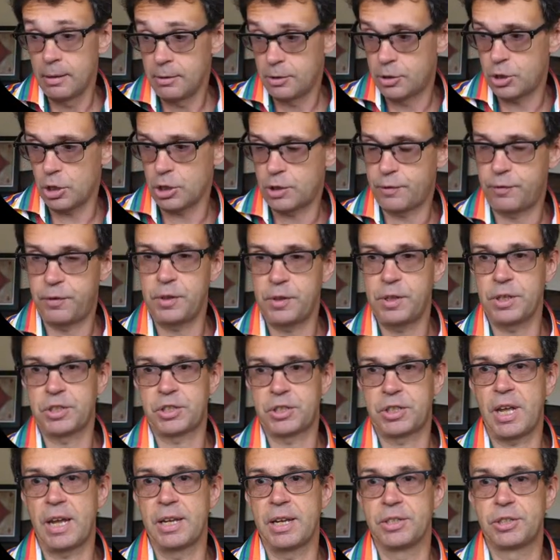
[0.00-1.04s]
just for this
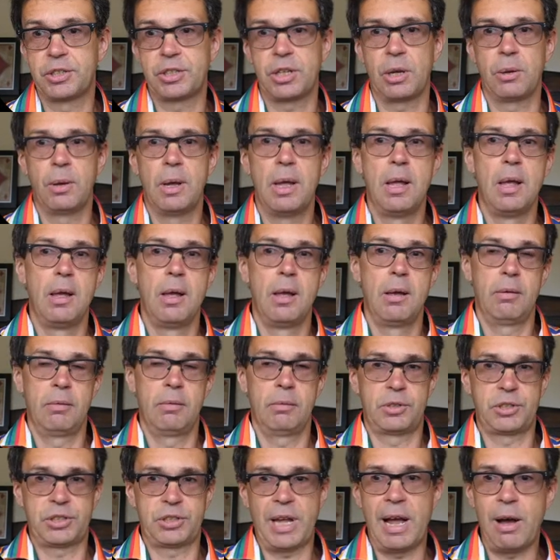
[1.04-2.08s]
case. So
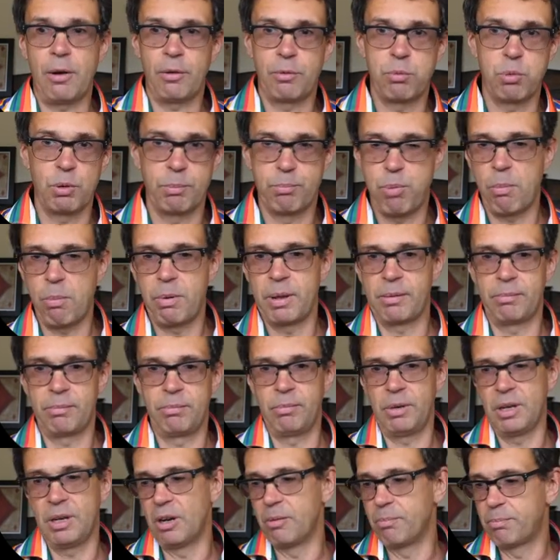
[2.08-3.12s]
South would probably,
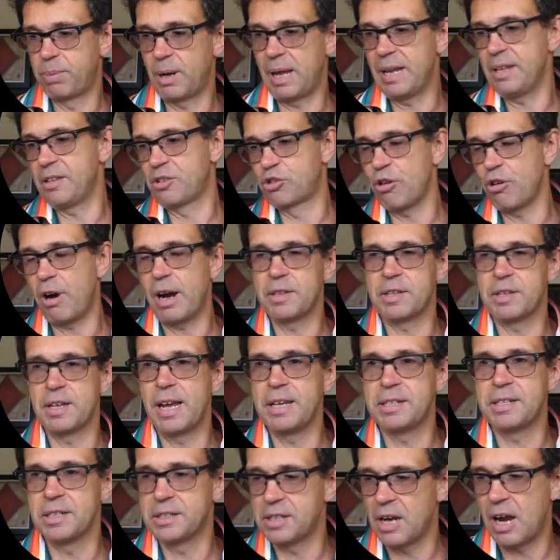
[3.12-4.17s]
you know, try the
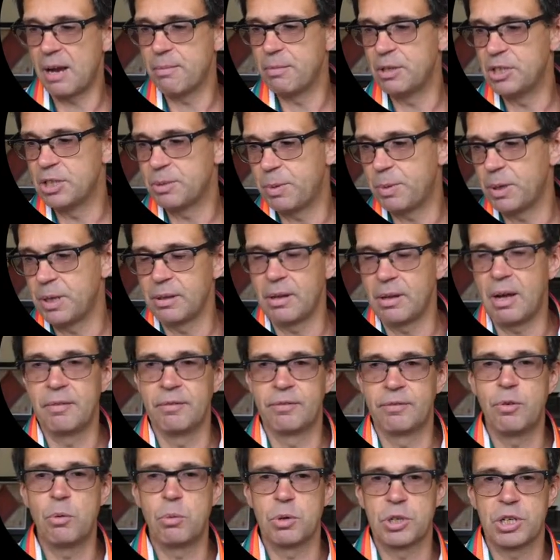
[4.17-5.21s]
eight of diamonds, but
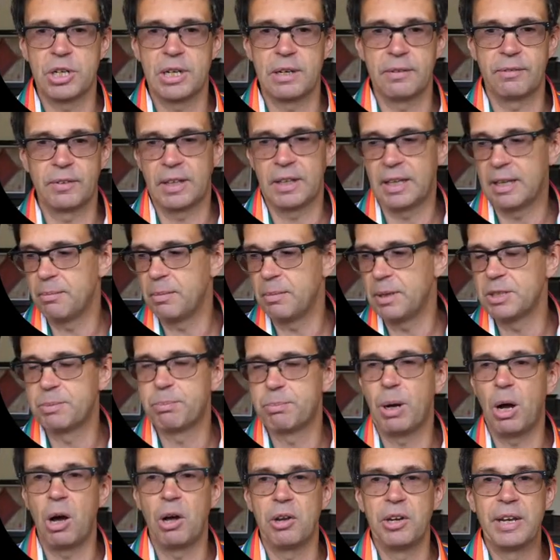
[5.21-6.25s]
unfortunately for him, his
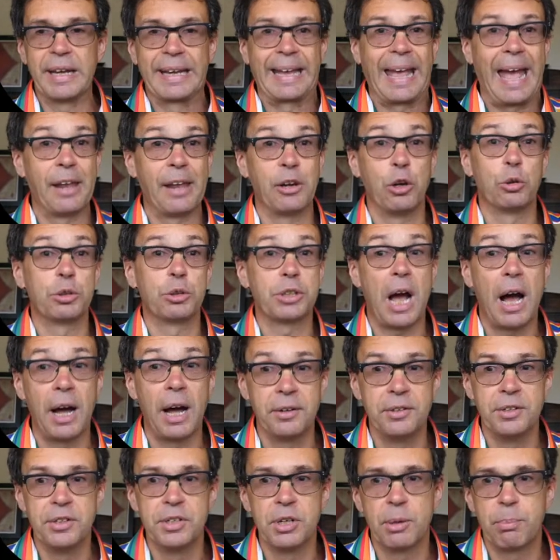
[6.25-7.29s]
partner cannot
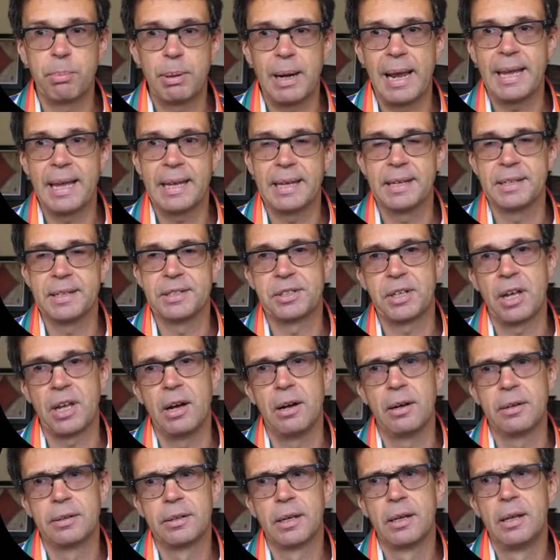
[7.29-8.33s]
underplay his
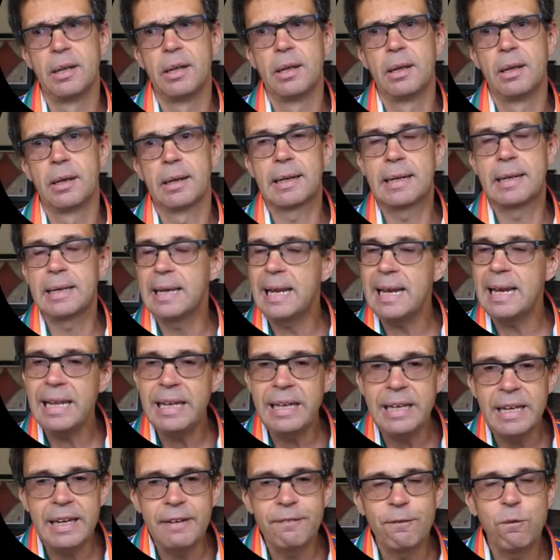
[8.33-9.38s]
card.
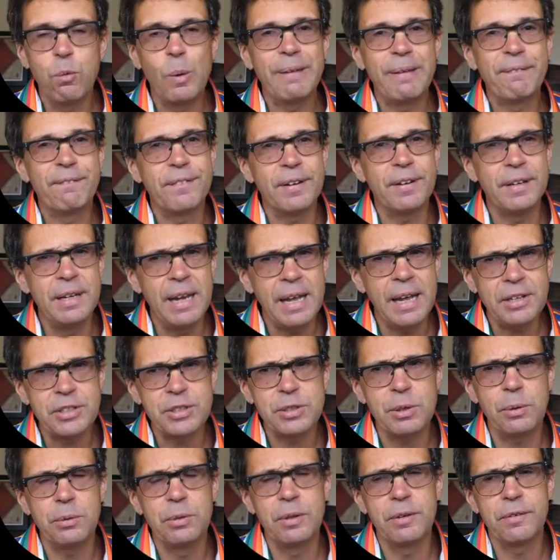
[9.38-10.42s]
Clearly, if we
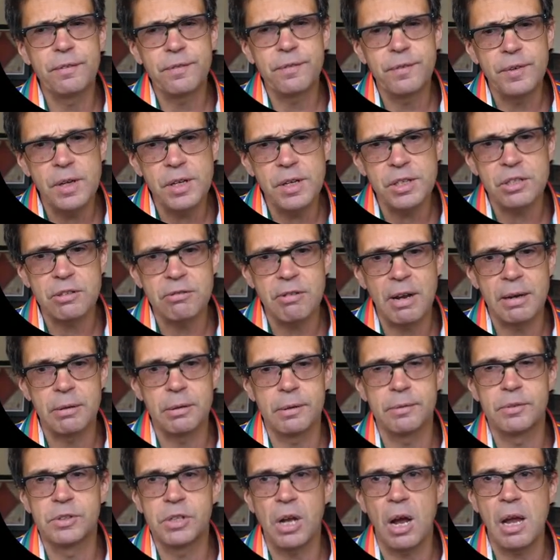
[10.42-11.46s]
finesse on the first round
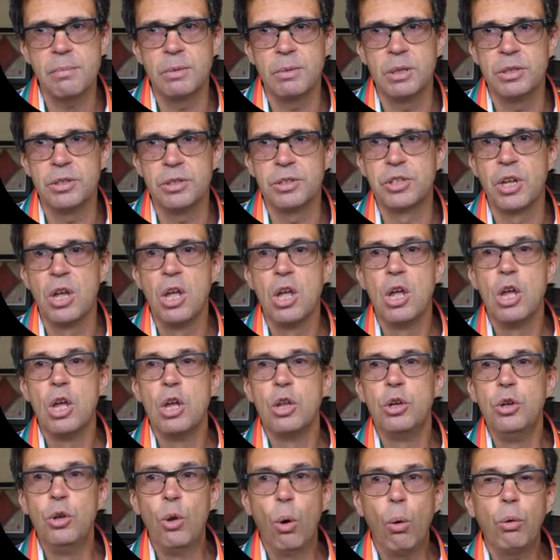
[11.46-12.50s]
of diamonds,
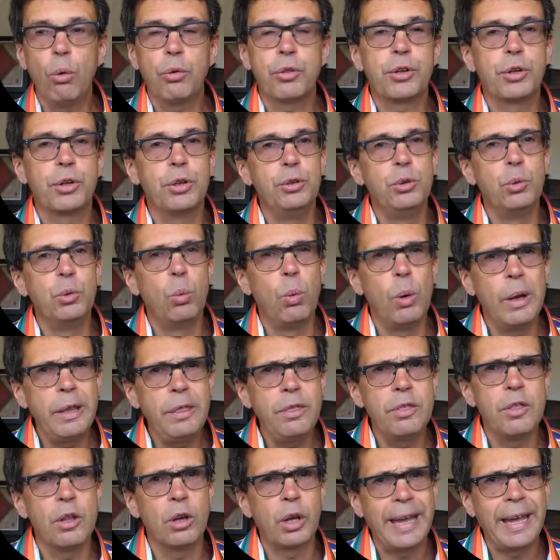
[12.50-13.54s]
North can
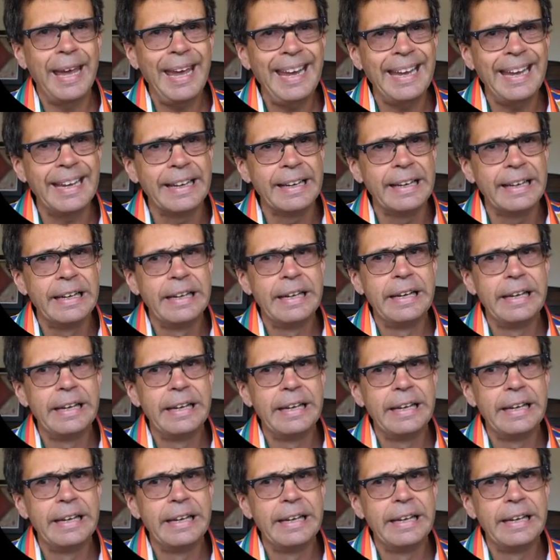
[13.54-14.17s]
win the king